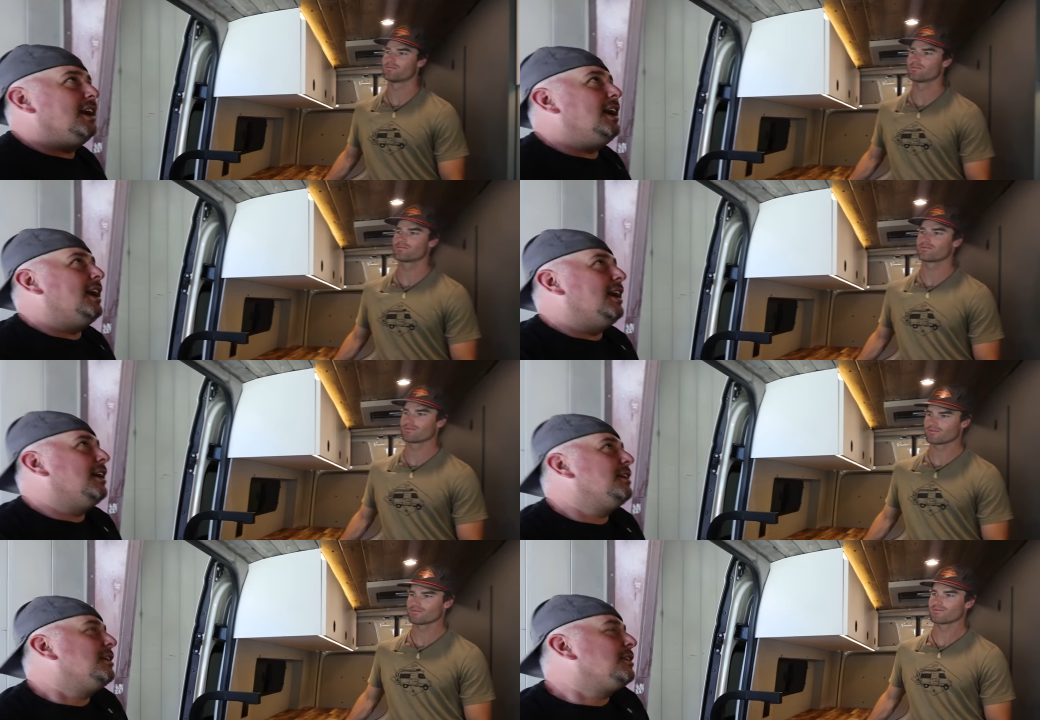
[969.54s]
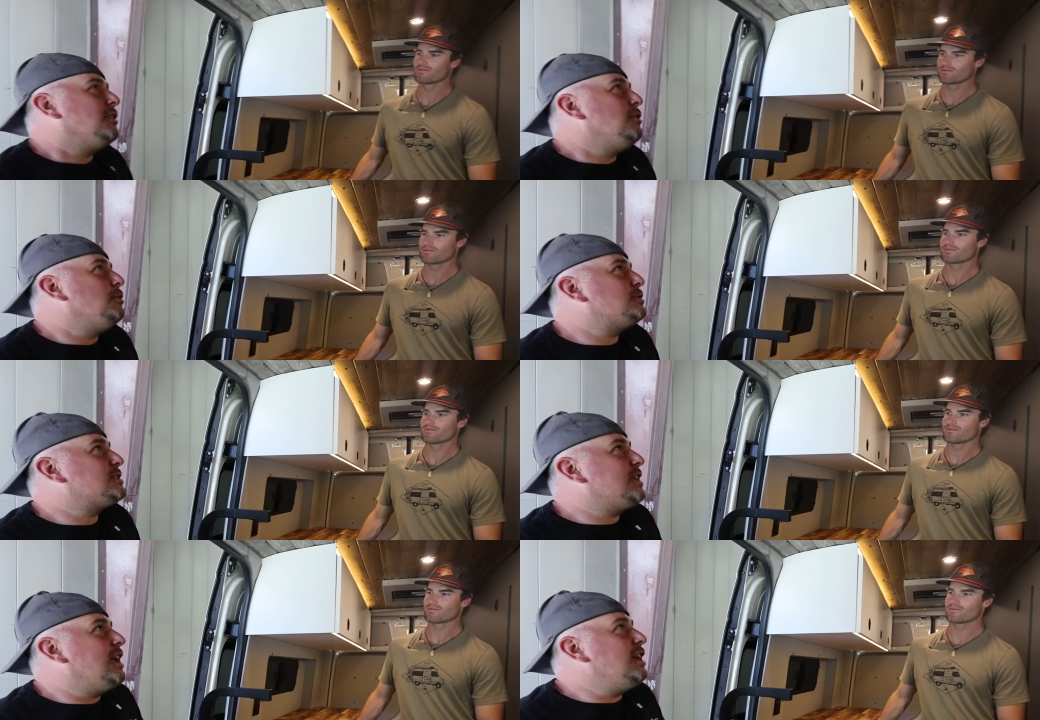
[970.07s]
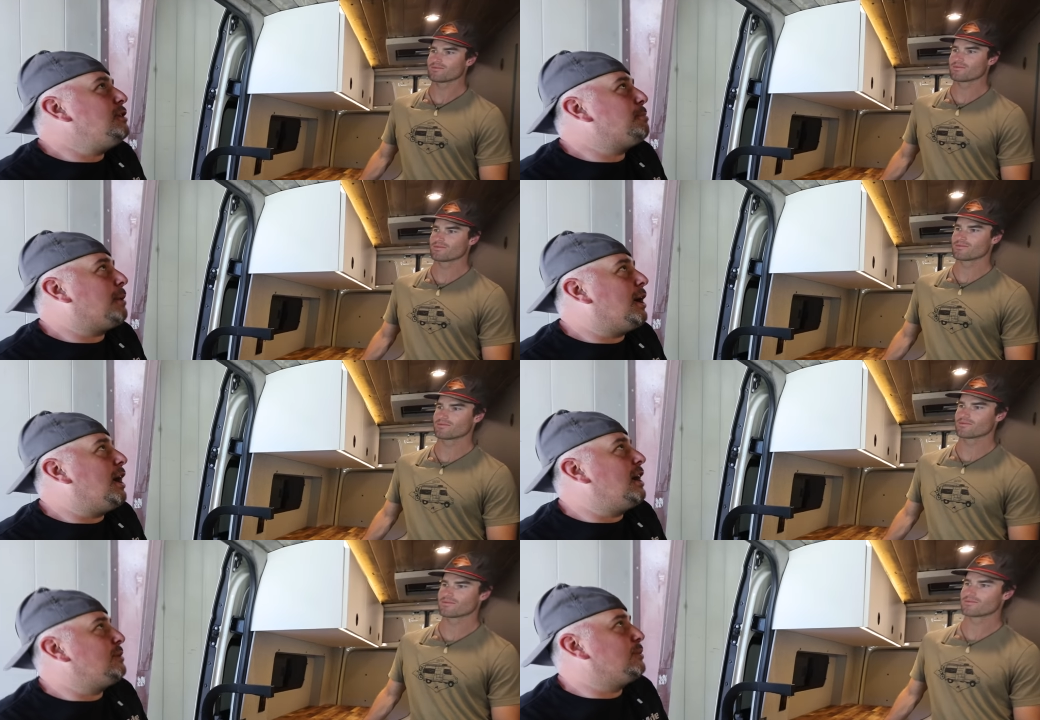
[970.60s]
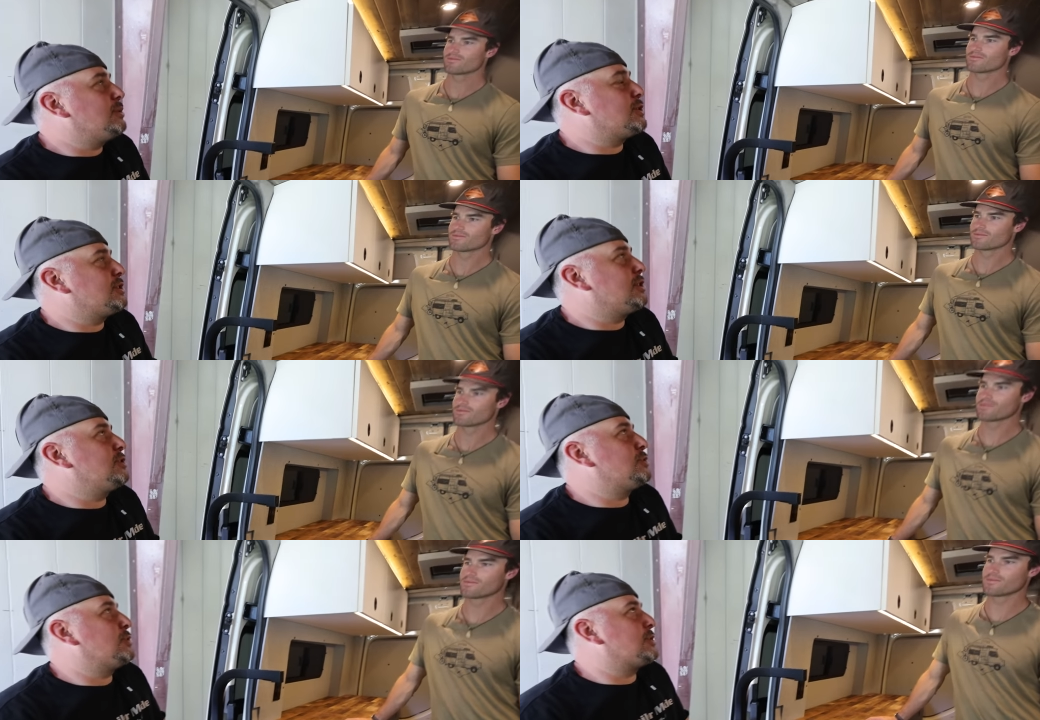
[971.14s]
Speaker 1: Yeah, you stained pine, which
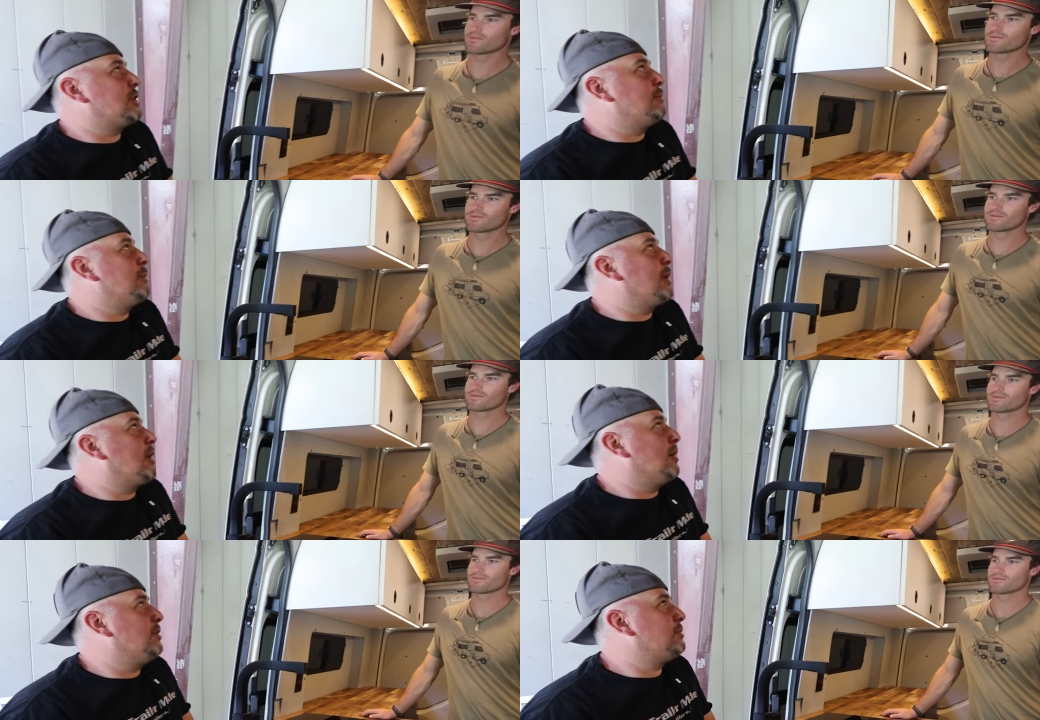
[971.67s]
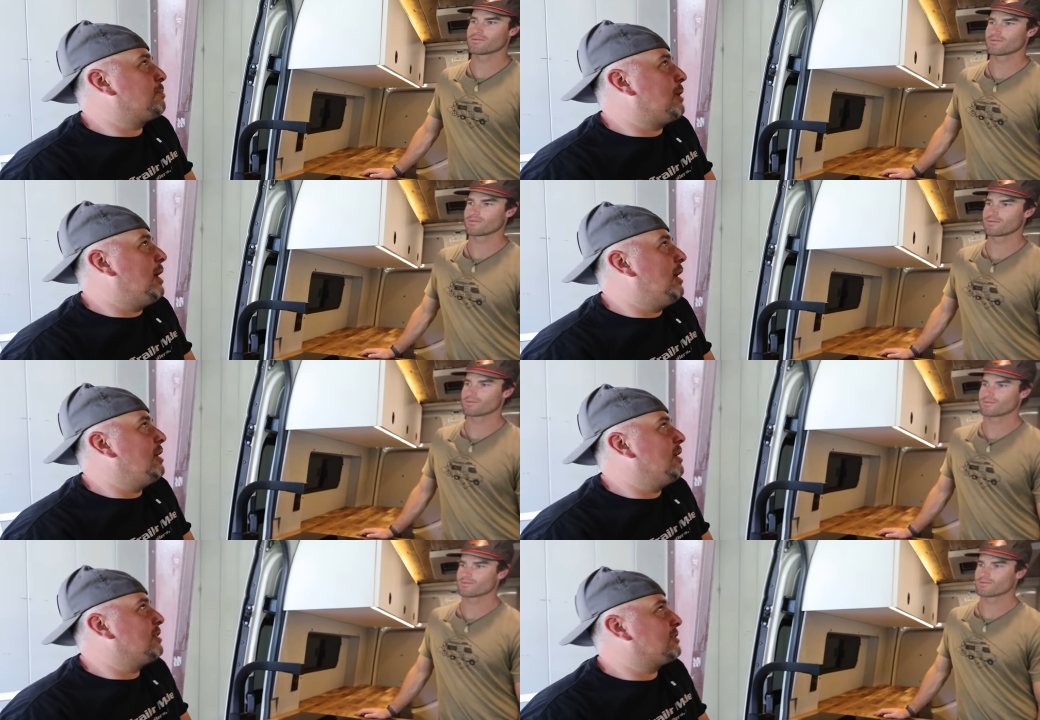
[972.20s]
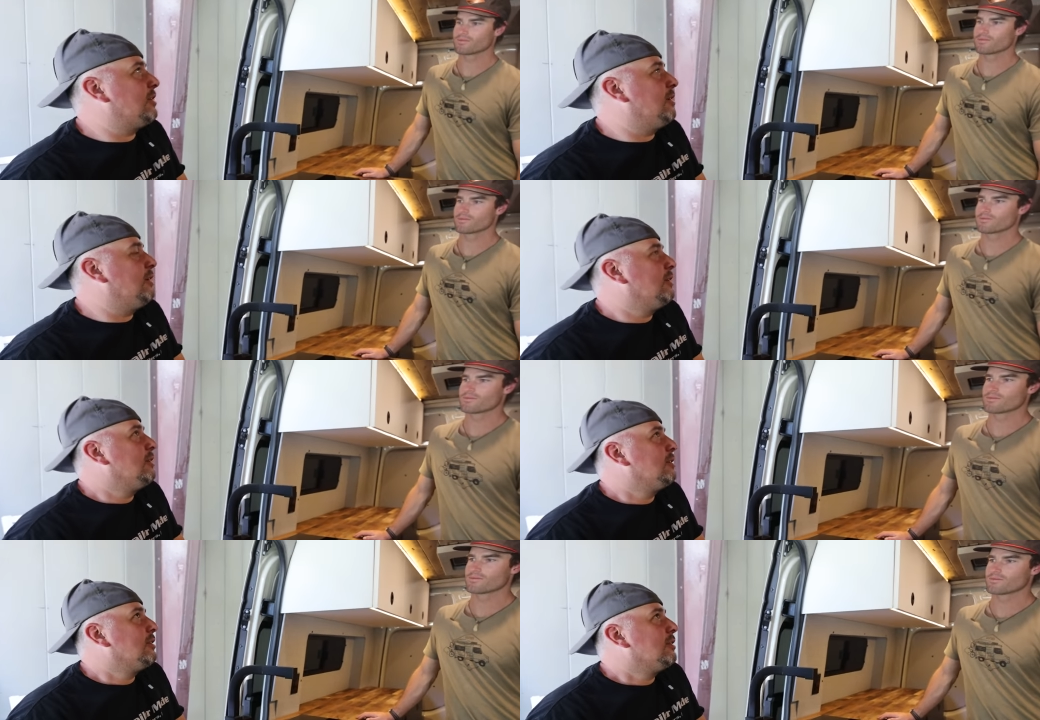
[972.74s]
is interesting because pine has a